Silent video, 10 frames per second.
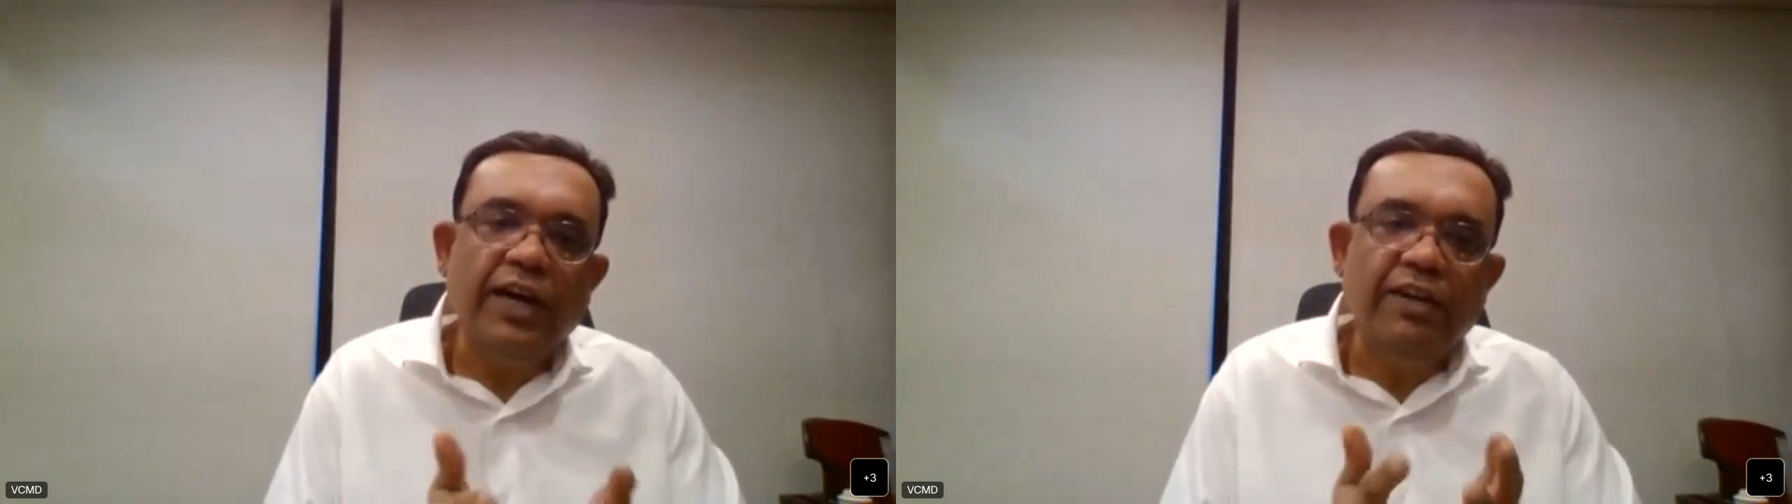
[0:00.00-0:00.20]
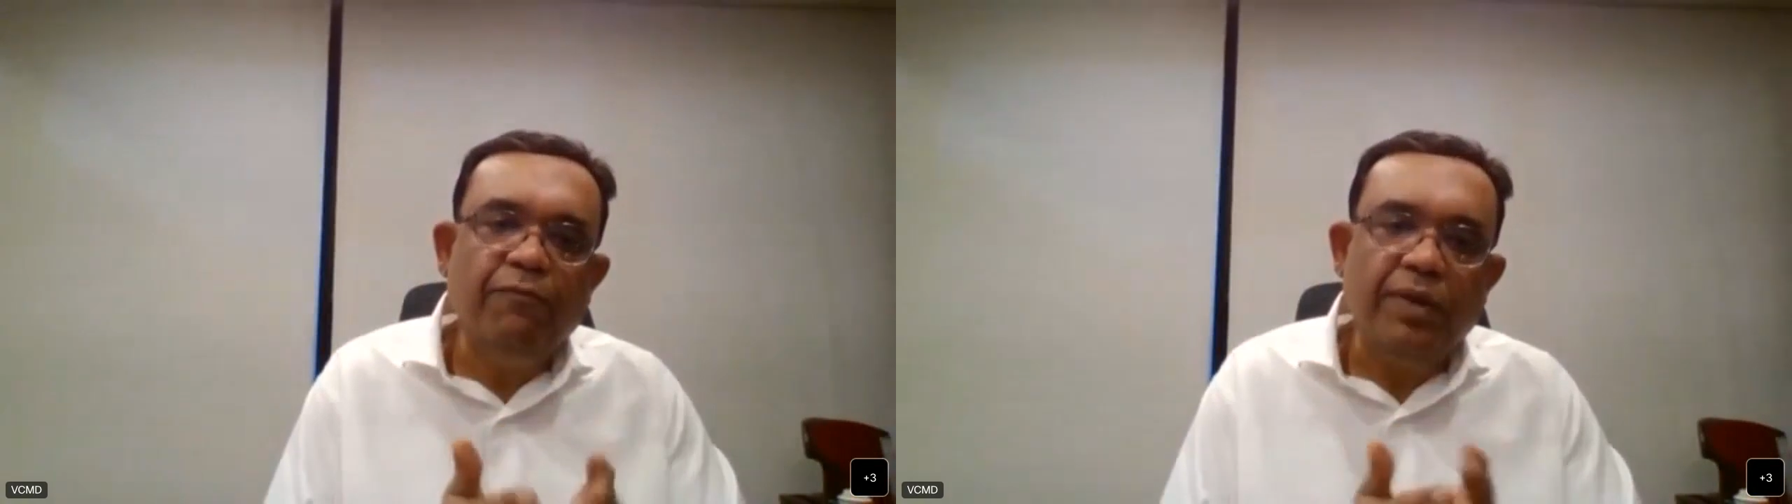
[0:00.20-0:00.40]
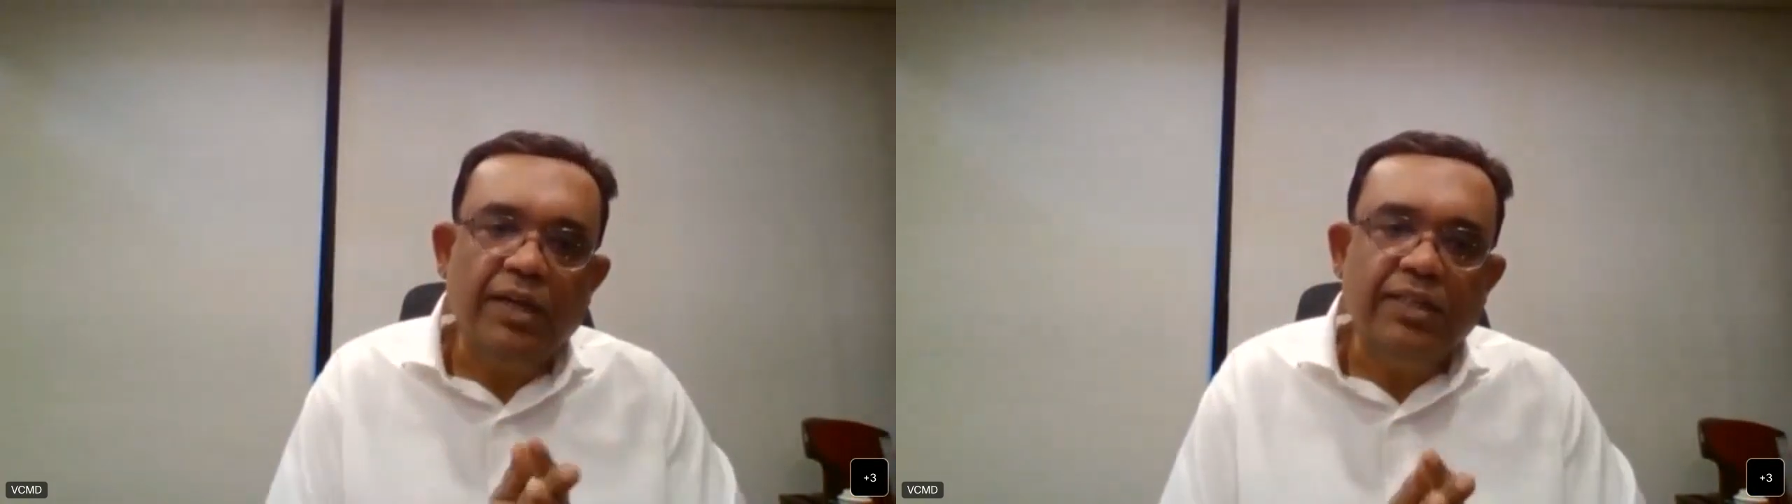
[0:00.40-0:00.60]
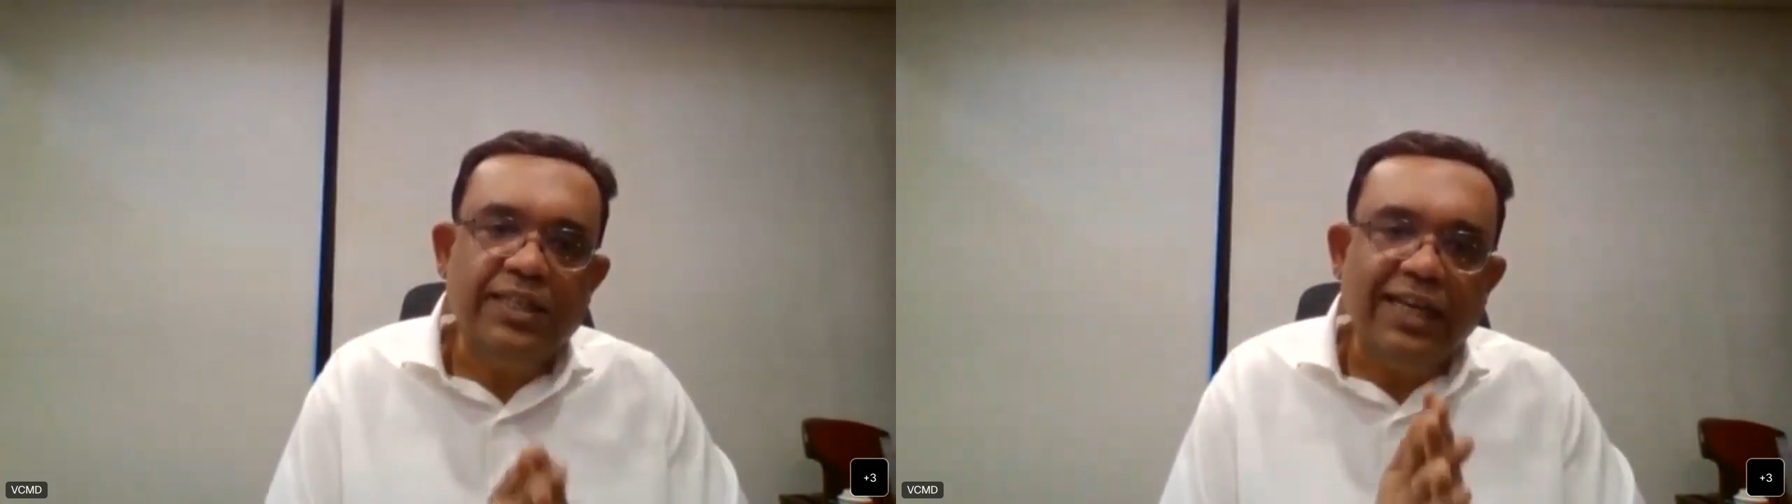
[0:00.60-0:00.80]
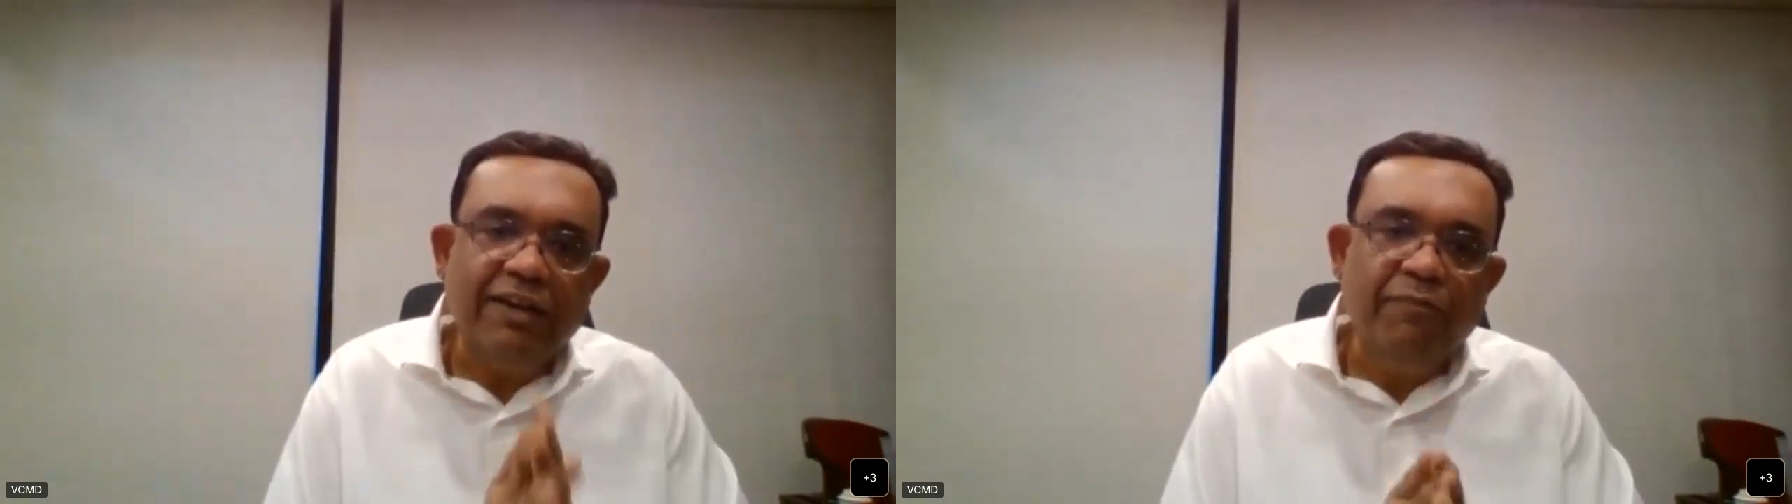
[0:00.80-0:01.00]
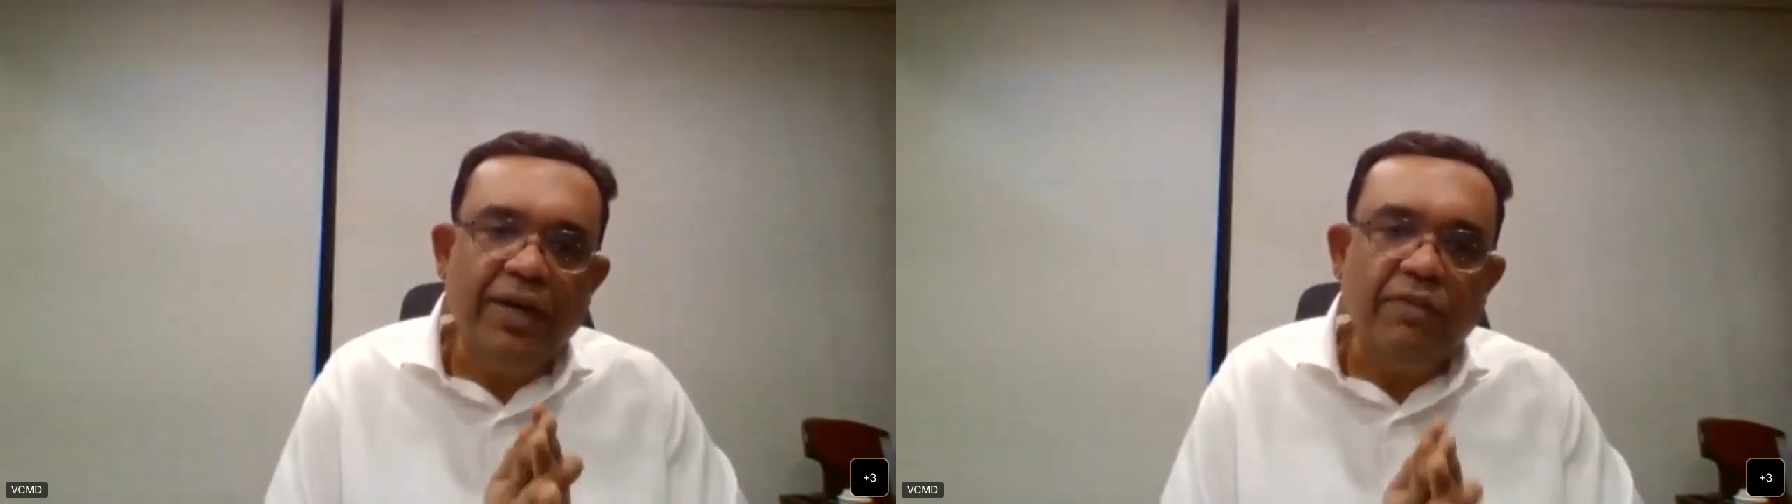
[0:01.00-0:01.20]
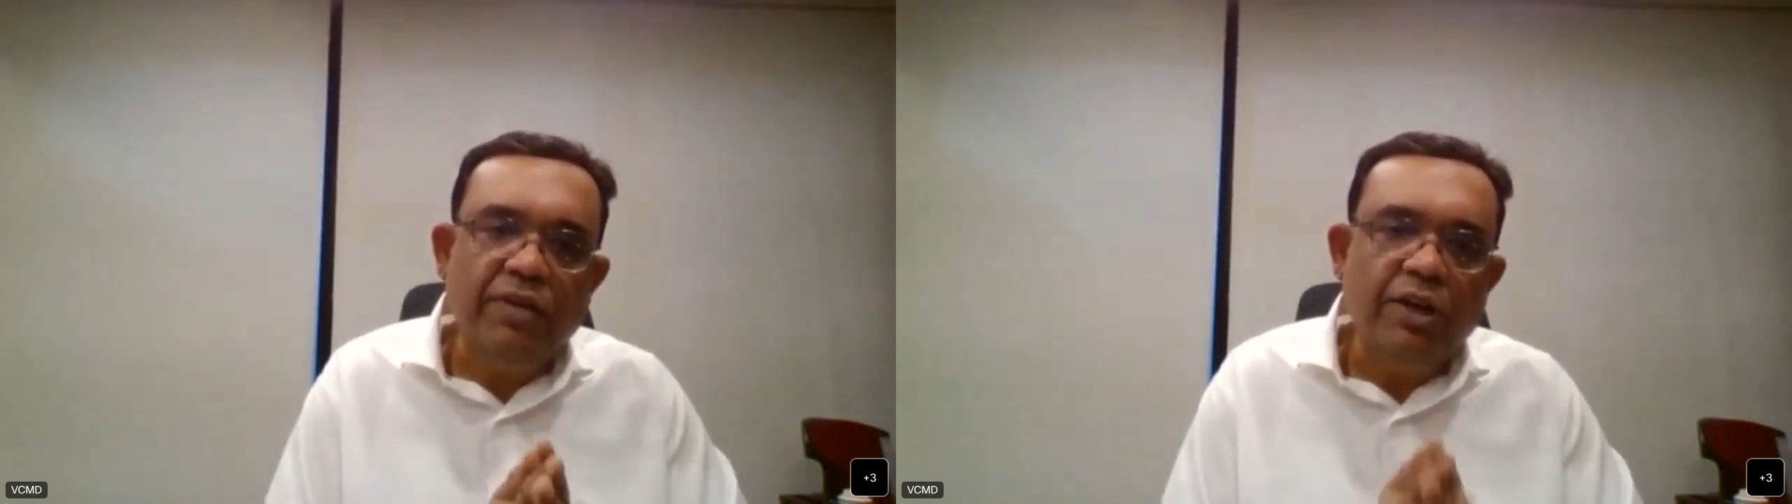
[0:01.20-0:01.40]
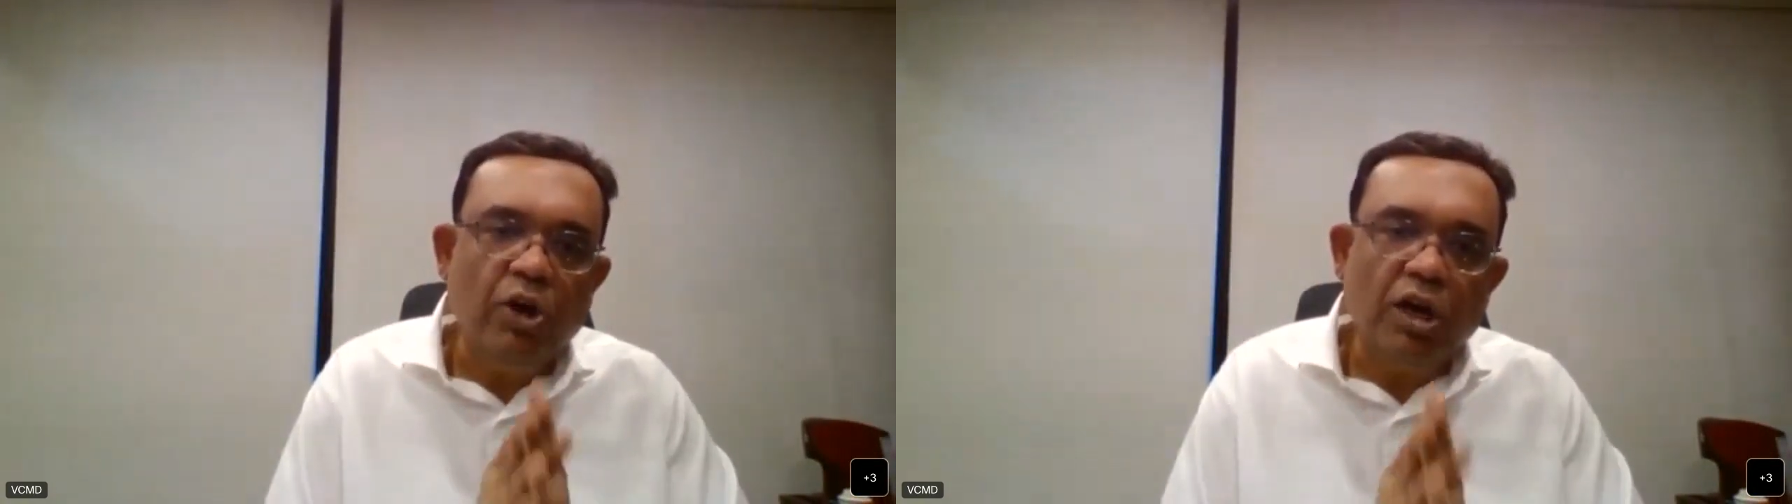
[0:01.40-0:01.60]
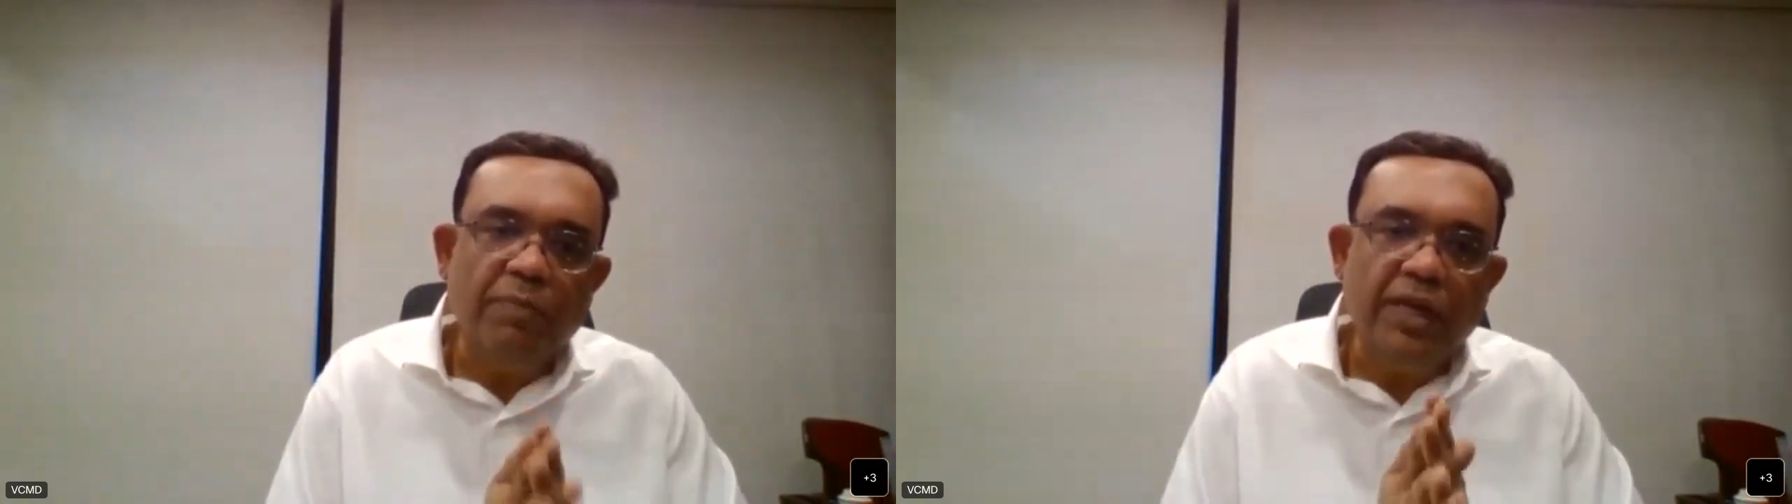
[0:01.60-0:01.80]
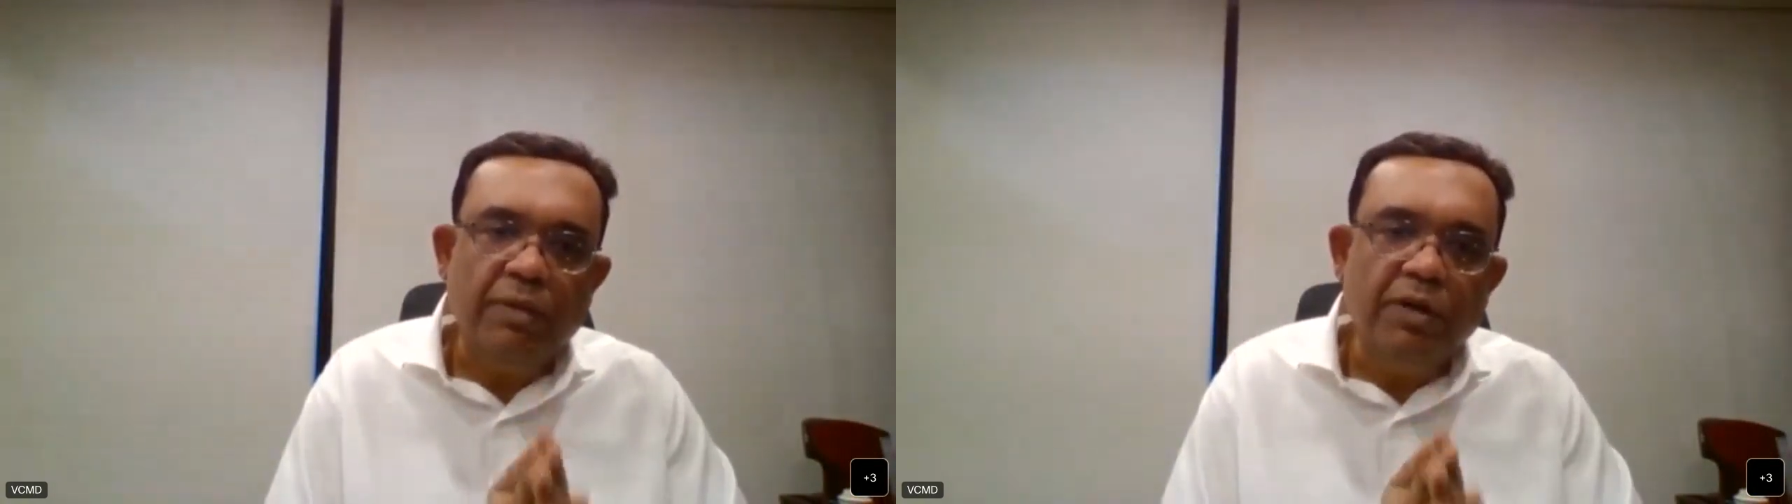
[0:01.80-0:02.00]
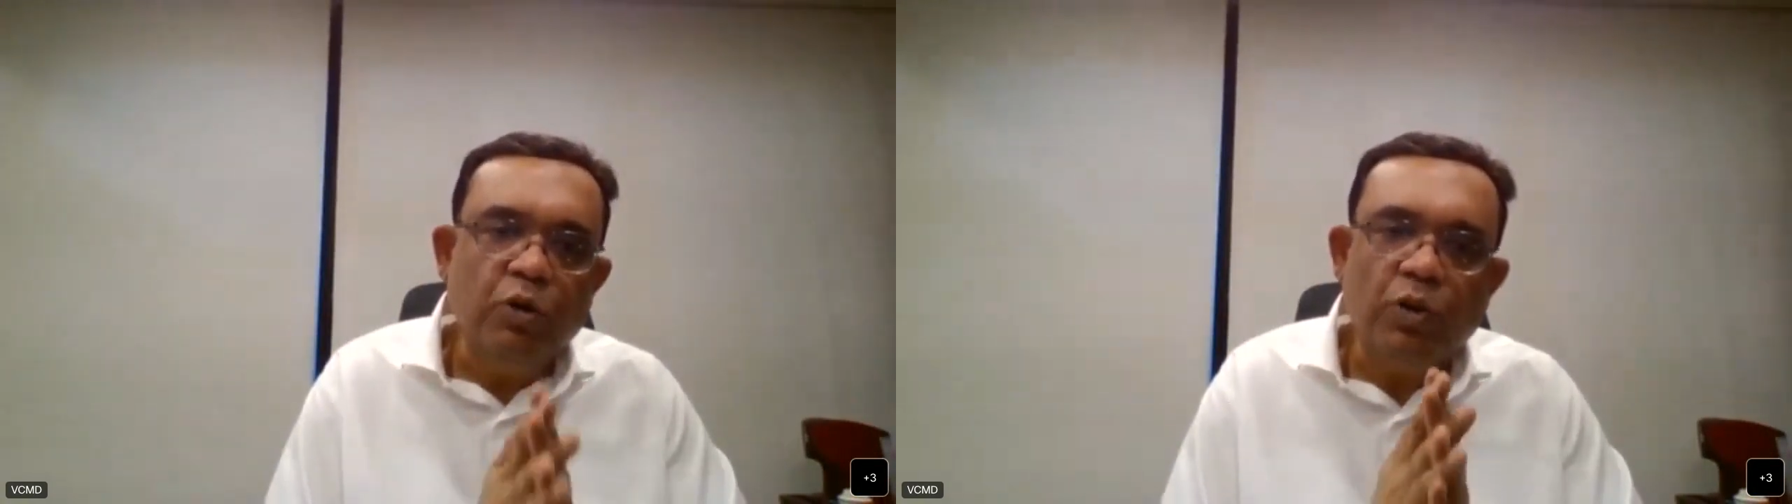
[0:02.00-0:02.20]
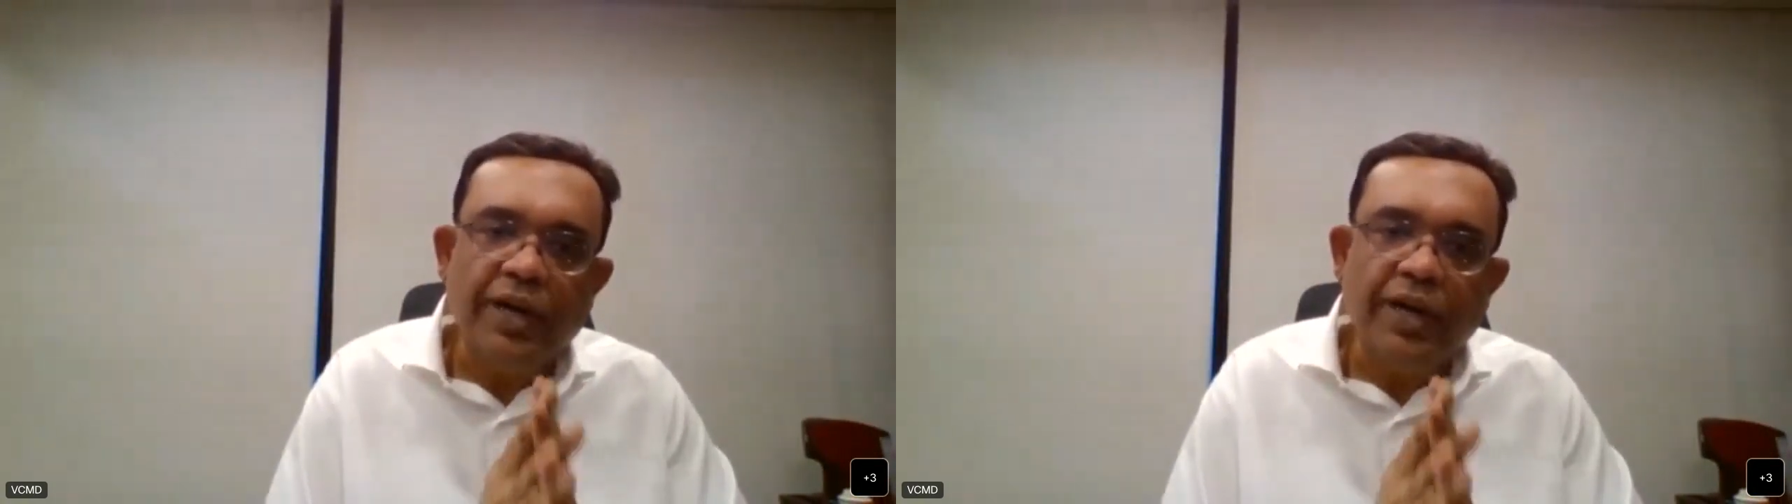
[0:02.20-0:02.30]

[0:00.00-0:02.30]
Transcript: 5 players that have bid will not be able to